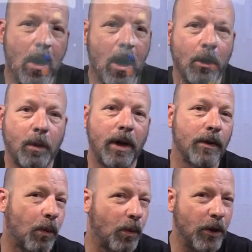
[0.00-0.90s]
hardware,
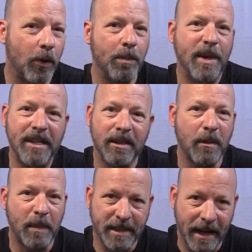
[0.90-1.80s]
the real meat and
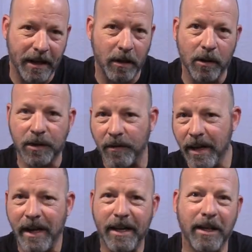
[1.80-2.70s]
the potatoes of
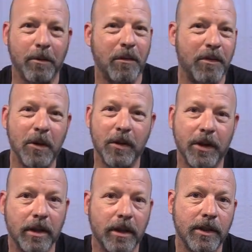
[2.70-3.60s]
any review that
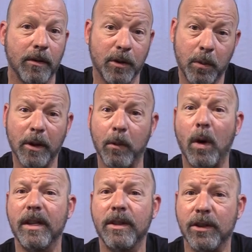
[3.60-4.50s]
you're going to do is really
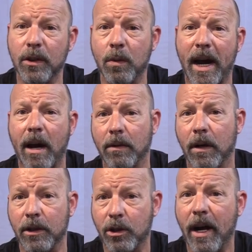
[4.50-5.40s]
what does it do out
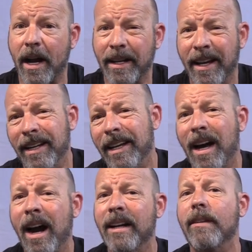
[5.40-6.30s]
on track, and I
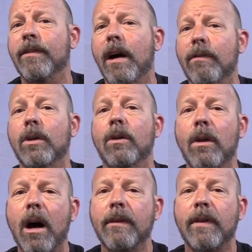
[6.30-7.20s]
kind of covered a
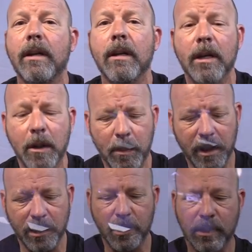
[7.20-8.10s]
lot of it
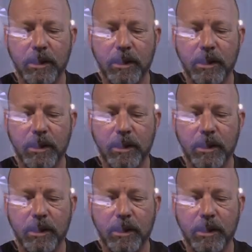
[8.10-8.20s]
because you're